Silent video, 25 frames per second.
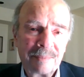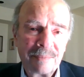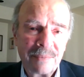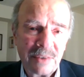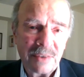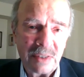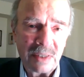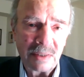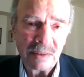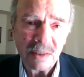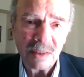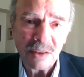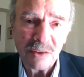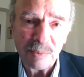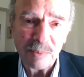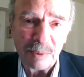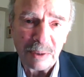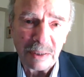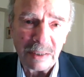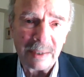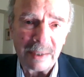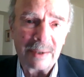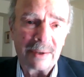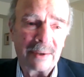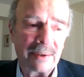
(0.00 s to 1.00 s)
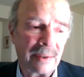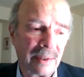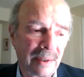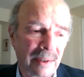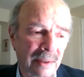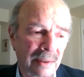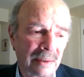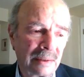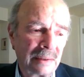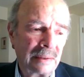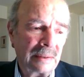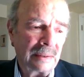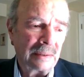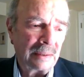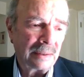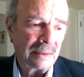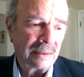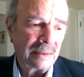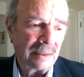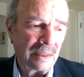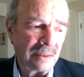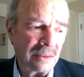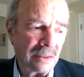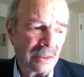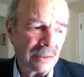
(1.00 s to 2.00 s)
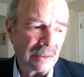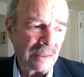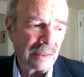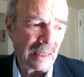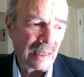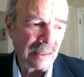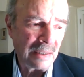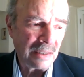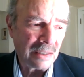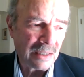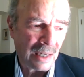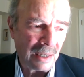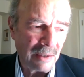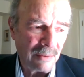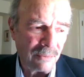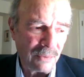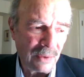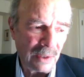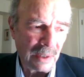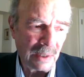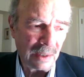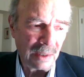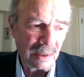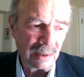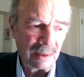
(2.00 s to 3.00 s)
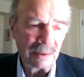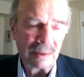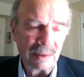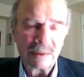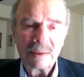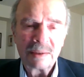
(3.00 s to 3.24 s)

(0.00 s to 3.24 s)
such as malaria, such as HIV,